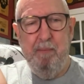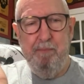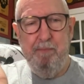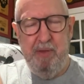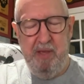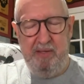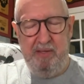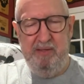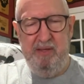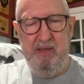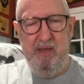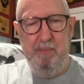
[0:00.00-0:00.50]

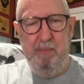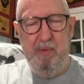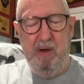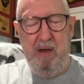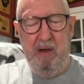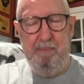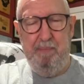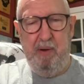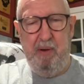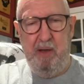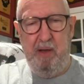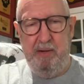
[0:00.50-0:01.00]
picked him
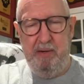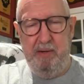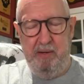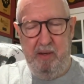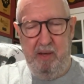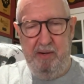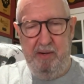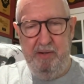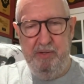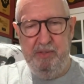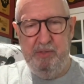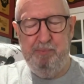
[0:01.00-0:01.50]
up
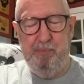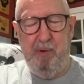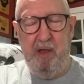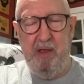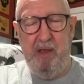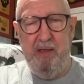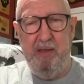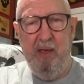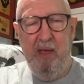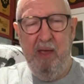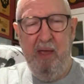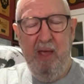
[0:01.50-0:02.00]
on his
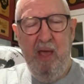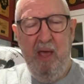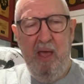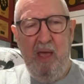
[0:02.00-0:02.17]
bike,